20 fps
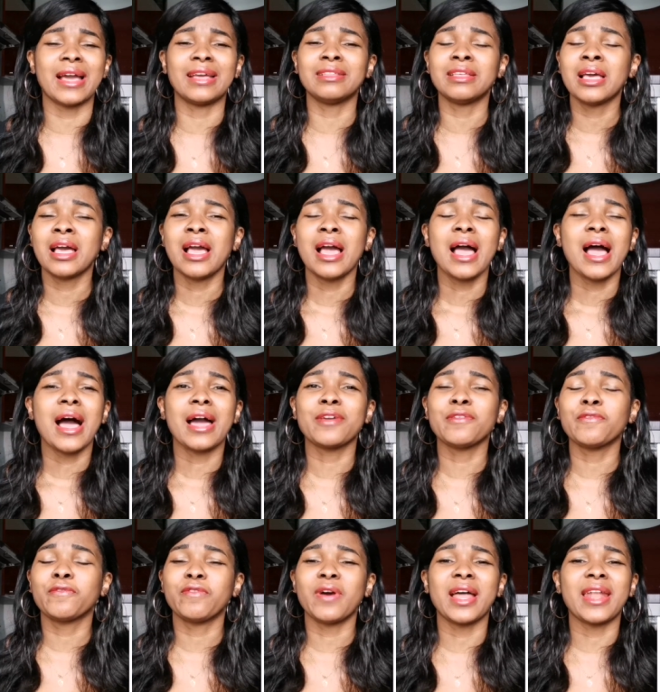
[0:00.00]
I,
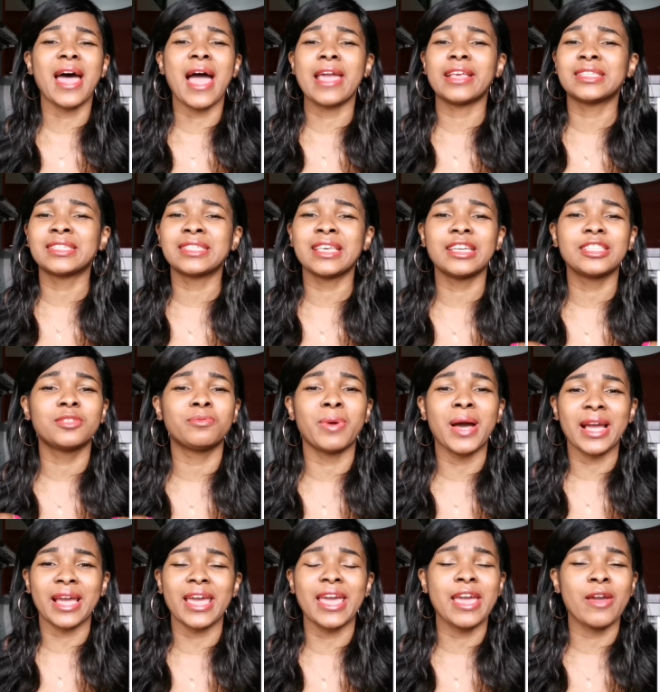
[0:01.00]
in fact, I sent
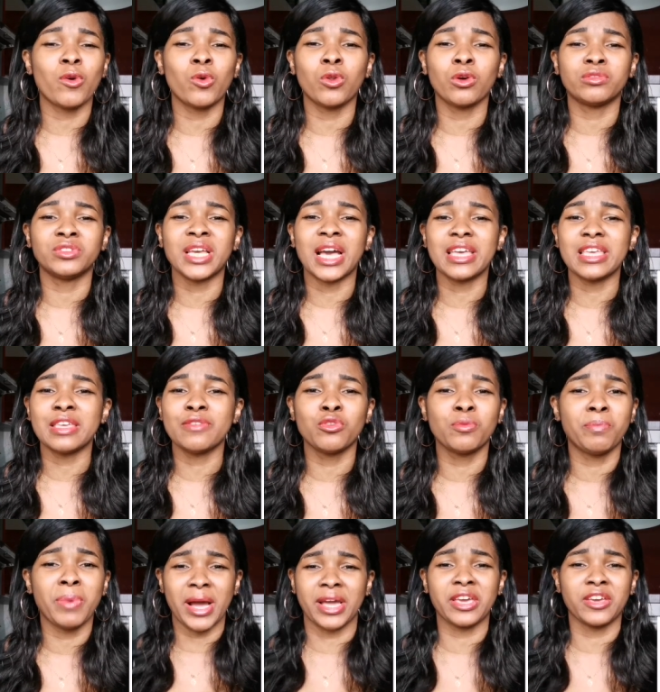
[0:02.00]
back all of their
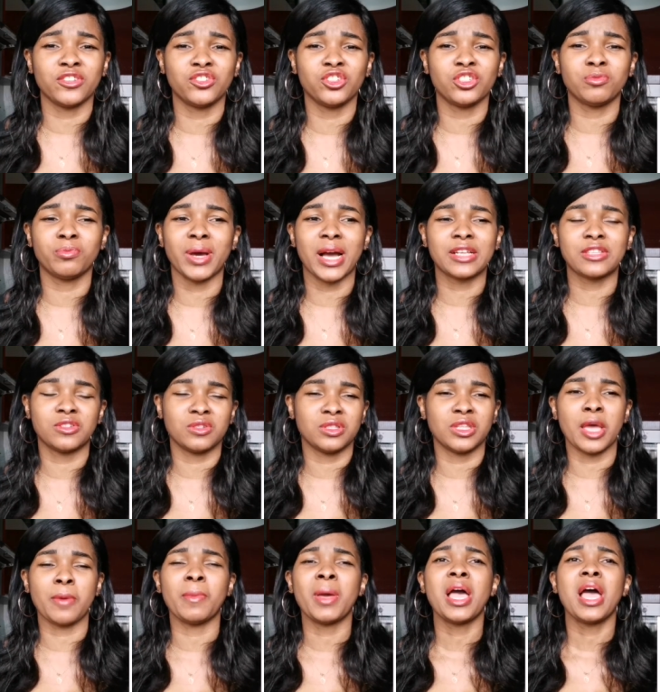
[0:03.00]
evil packages back to
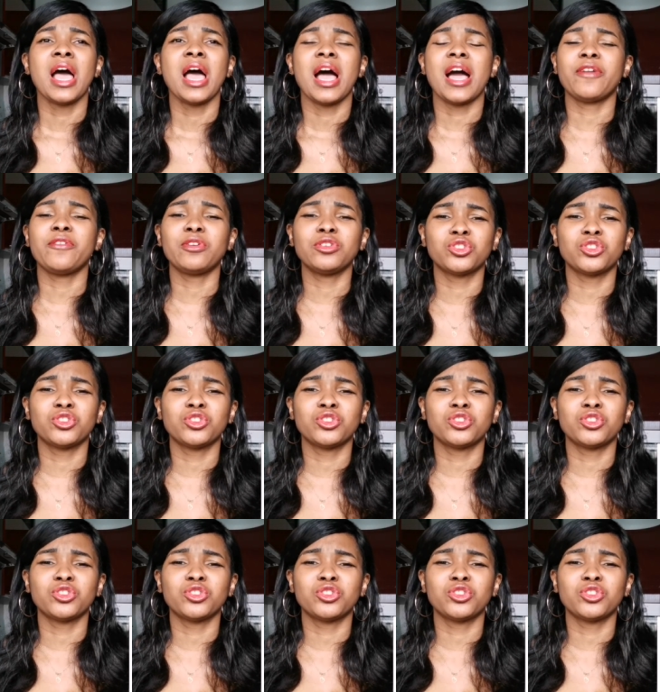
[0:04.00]
them. I'm